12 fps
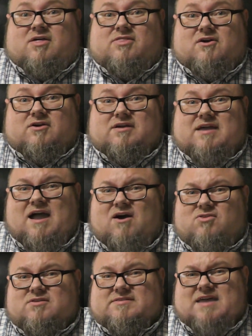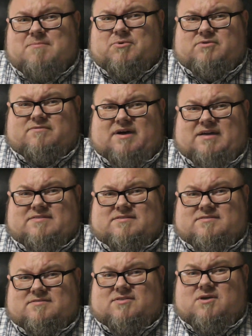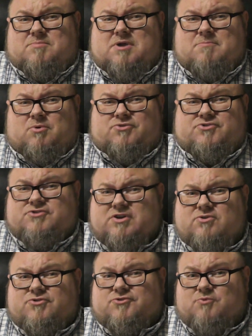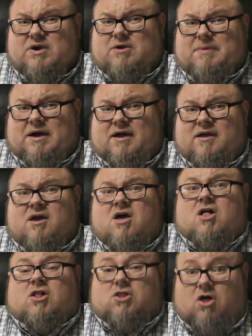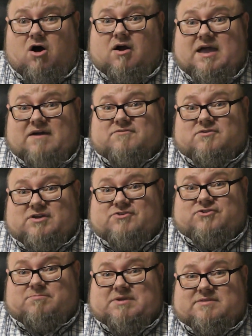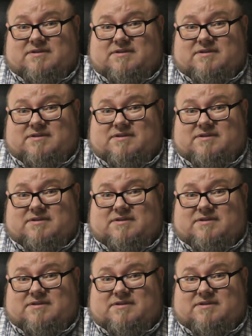there are countless Apple devices that people still swear by long after they should be